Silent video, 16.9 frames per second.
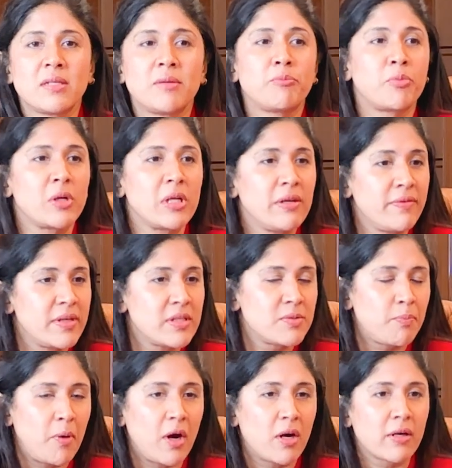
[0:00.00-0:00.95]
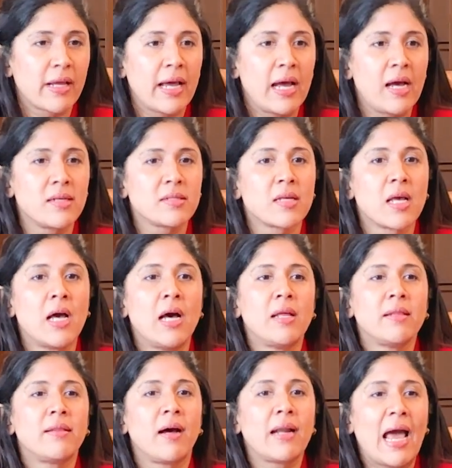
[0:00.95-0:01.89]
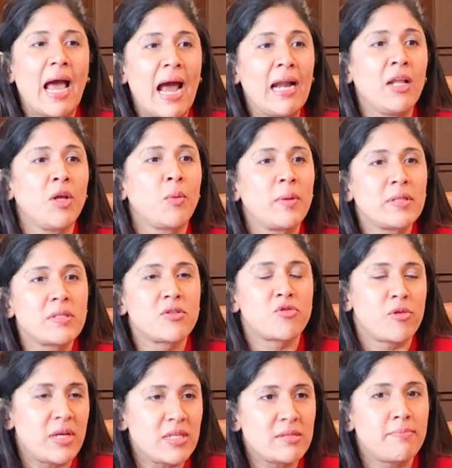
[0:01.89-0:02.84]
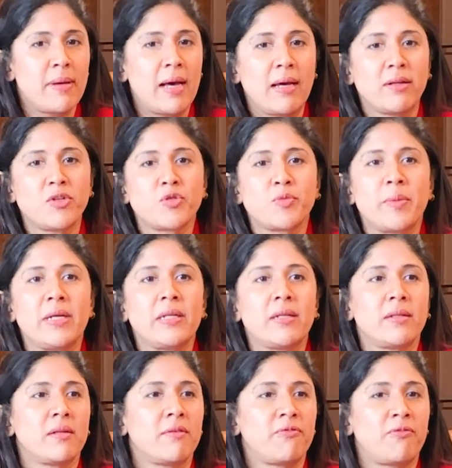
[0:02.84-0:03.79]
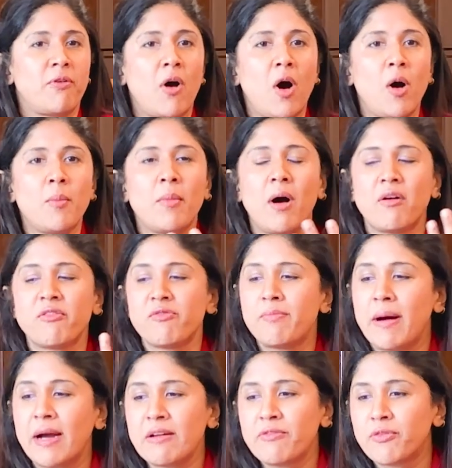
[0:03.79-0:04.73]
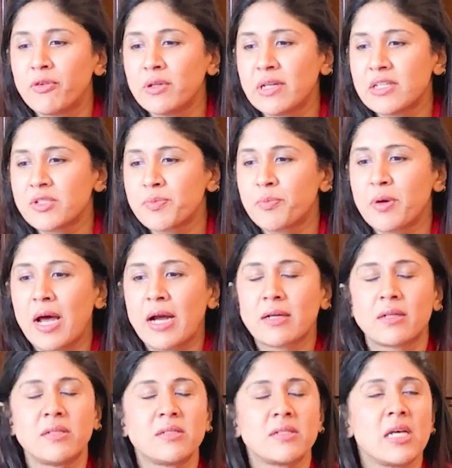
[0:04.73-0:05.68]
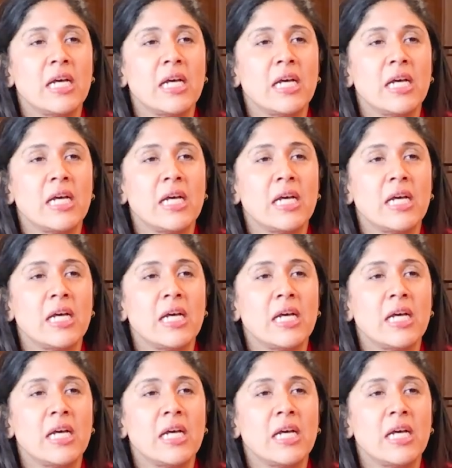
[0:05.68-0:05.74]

in previous podcasts that adequate stress management in the form of mindfulness practice